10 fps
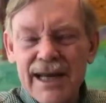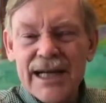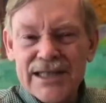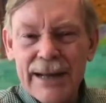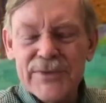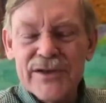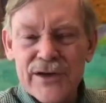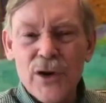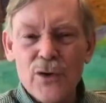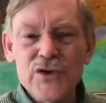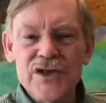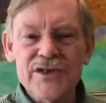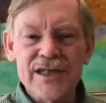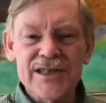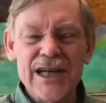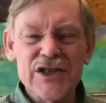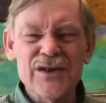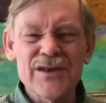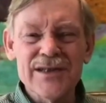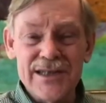accepted the notion
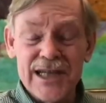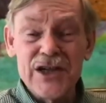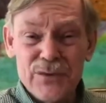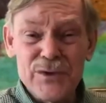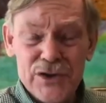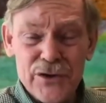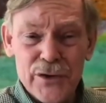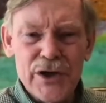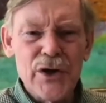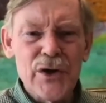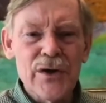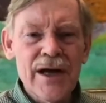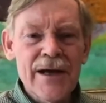secession was going to occur.